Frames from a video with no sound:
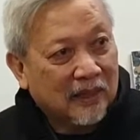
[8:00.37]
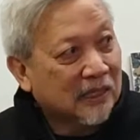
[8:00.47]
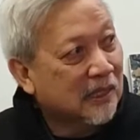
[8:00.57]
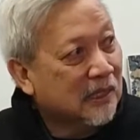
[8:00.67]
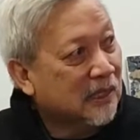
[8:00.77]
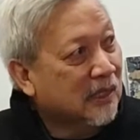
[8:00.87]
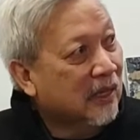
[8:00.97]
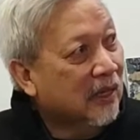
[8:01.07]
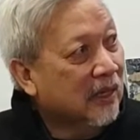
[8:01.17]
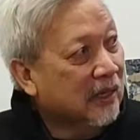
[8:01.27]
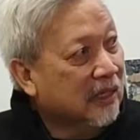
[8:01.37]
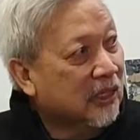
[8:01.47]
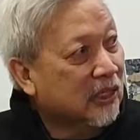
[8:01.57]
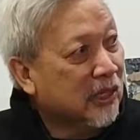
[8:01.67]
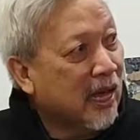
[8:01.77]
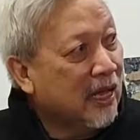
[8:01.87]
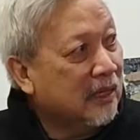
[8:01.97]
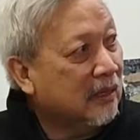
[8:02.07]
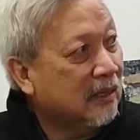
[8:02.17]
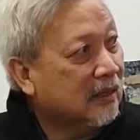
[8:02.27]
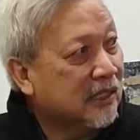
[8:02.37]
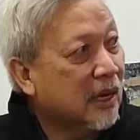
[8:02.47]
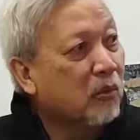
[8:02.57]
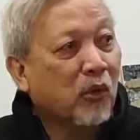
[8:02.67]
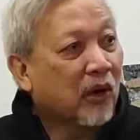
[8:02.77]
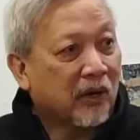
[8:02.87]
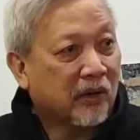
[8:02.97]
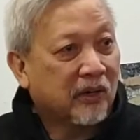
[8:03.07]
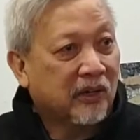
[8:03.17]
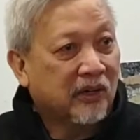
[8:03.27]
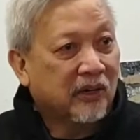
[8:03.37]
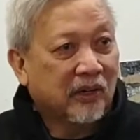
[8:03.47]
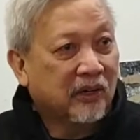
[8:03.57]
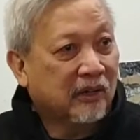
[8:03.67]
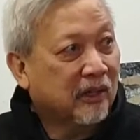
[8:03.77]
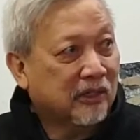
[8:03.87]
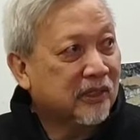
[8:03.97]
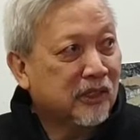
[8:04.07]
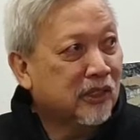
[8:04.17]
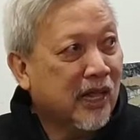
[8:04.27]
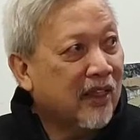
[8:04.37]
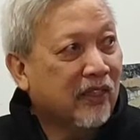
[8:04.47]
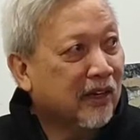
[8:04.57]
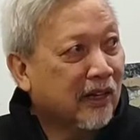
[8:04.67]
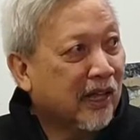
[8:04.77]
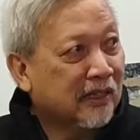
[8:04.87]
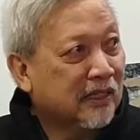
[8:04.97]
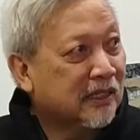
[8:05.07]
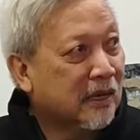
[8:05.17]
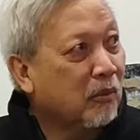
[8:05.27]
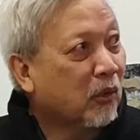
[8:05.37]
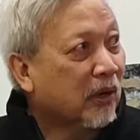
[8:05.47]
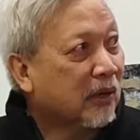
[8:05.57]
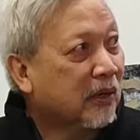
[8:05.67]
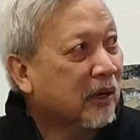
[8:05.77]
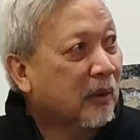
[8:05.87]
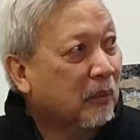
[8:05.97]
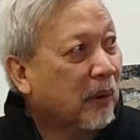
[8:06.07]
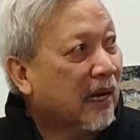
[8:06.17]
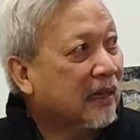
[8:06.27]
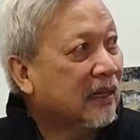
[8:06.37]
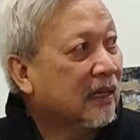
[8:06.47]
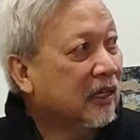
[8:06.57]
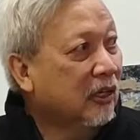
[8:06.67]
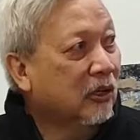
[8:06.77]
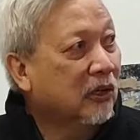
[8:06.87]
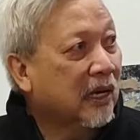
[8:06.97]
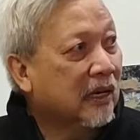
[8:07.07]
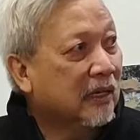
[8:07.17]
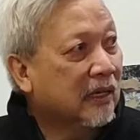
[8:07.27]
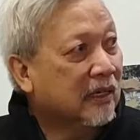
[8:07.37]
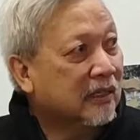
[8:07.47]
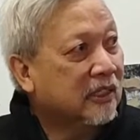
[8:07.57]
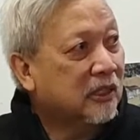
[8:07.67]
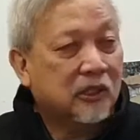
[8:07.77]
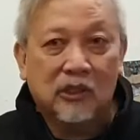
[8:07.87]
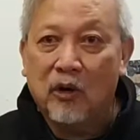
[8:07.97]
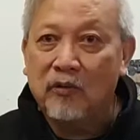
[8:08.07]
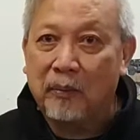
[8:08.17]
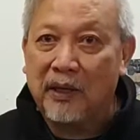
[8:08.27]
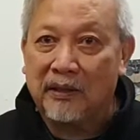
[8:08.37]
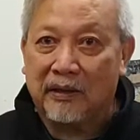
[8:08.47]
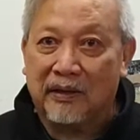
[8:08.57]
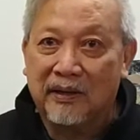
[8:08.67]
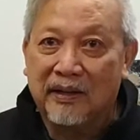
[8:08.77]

This is not somewhere. There's nothing like this somewhere. But you look at it and it's so familiar.